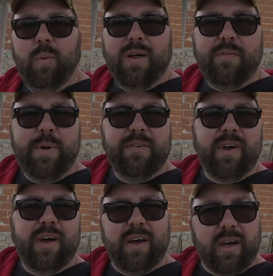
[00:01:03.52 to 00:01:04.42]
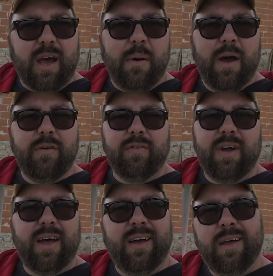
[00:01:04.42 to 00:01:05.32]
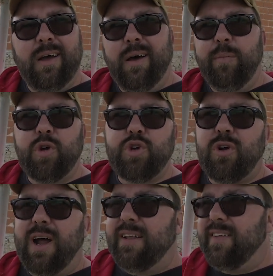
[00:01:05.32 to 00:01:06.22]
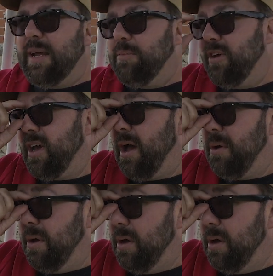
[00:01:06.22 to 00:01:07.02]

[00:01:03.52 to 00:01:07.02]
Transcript: we'll have a bit of a go over here. I'm not sure how deep to go,